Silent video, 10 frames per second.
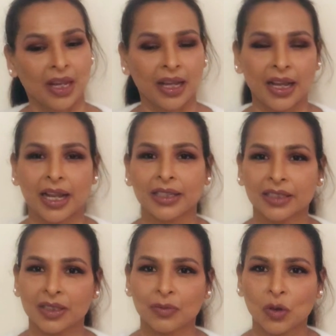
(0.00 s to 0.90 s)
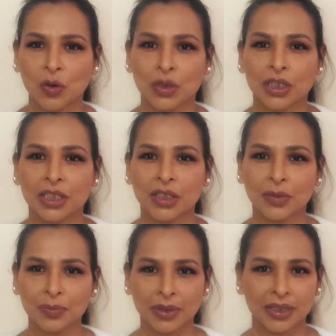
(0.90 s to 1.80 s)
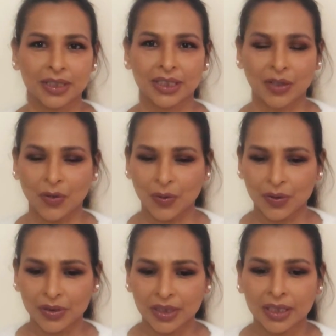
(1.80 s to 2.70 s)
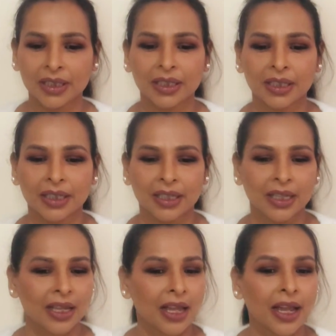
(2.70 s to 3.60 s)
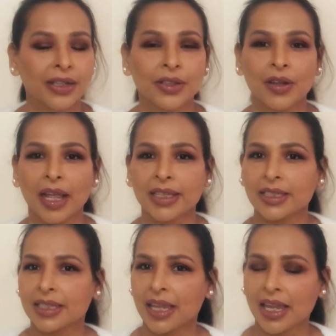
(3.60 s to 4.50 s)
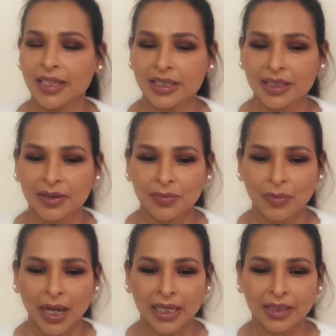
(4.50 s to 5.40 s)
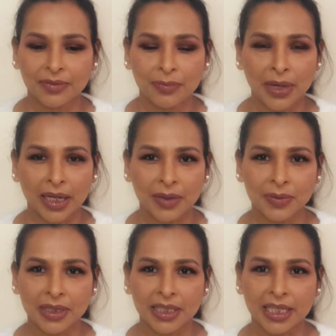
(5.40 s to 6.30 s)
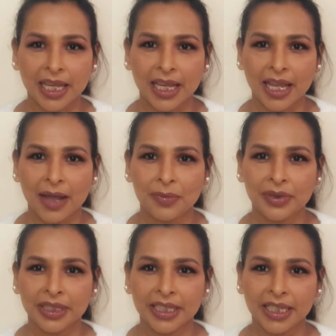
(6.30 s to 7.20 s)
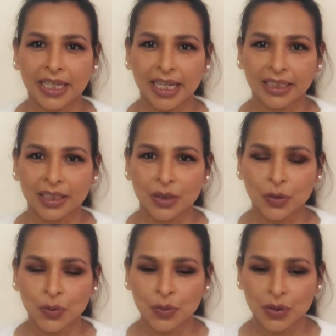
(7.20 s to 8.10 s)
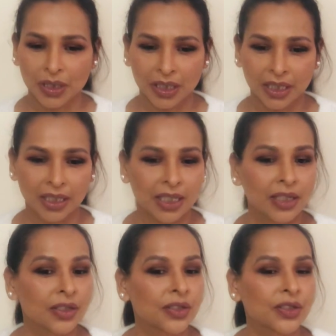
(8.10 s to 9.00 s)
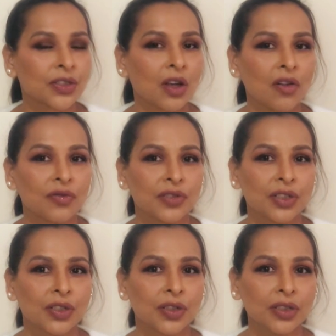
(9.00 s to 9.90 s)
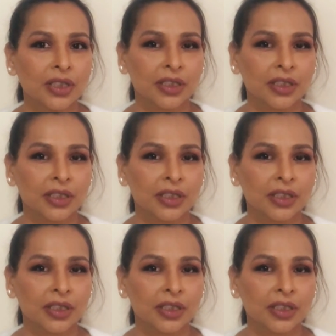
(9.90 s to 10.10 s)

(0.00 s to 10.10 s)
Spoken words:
and some cozy jumpers on, and you can see my makeup is everyday like the nude soft look.